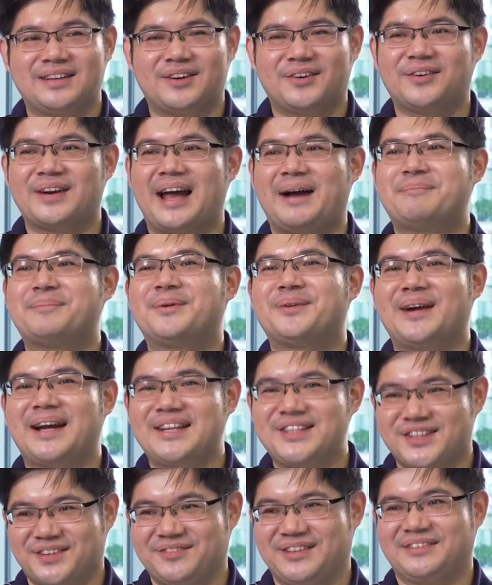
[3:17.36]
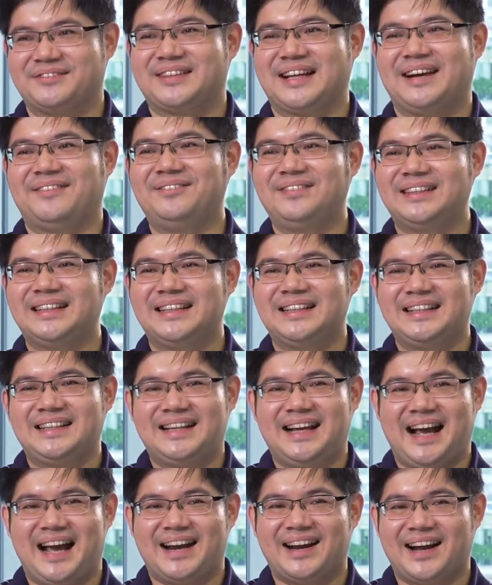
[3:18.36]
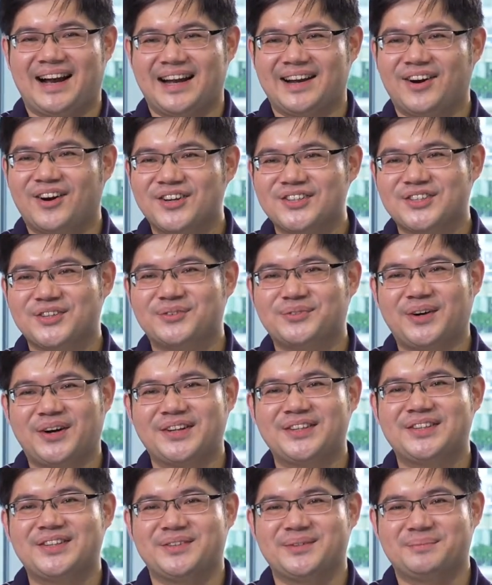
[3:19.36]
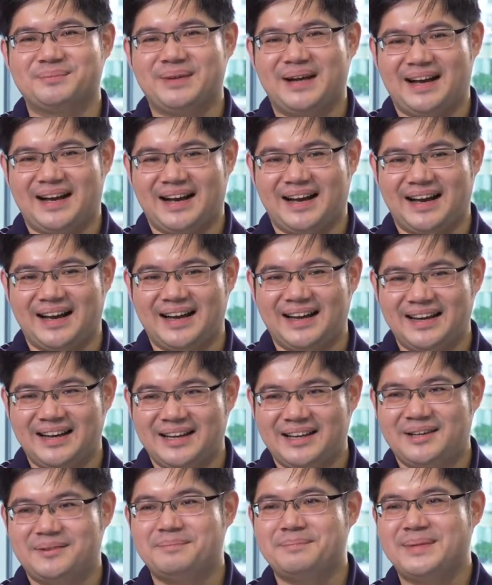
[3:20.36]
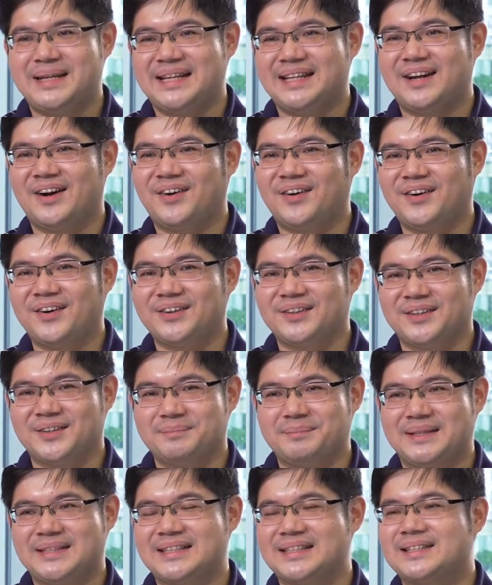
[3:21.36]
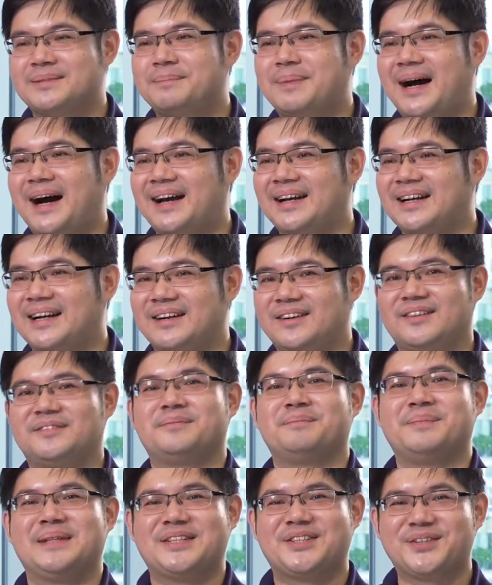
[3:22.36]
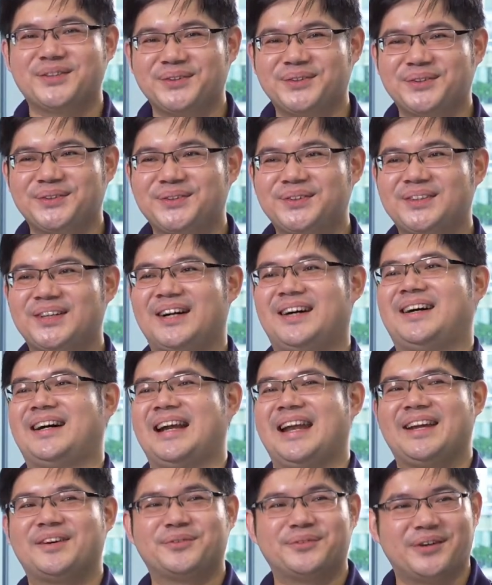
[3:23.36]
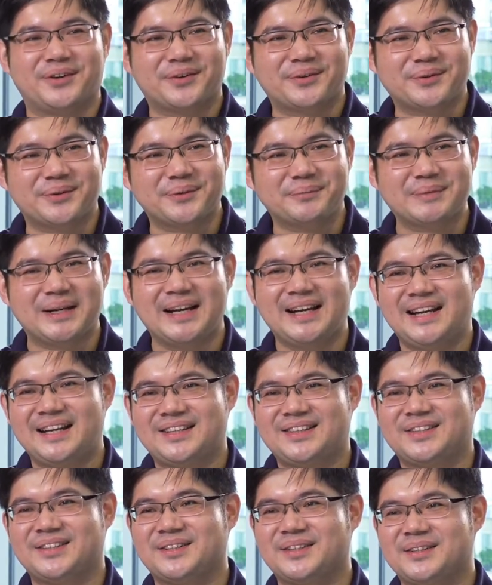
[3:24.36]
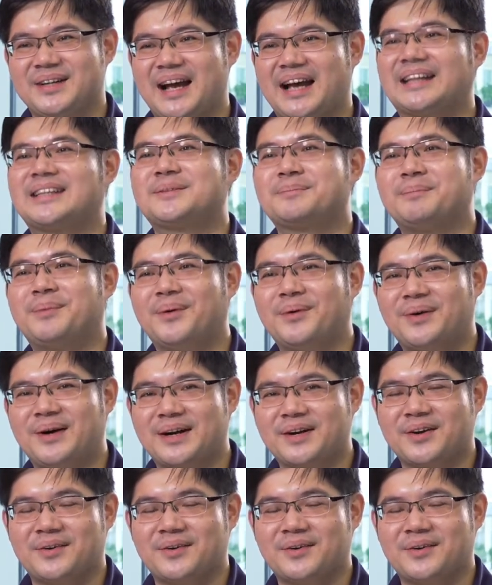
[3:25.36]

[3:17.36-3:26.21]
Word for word: collaboration with them. And I also want to uh, meet all the business partner of Mizuho uh, or Liberal Group to explore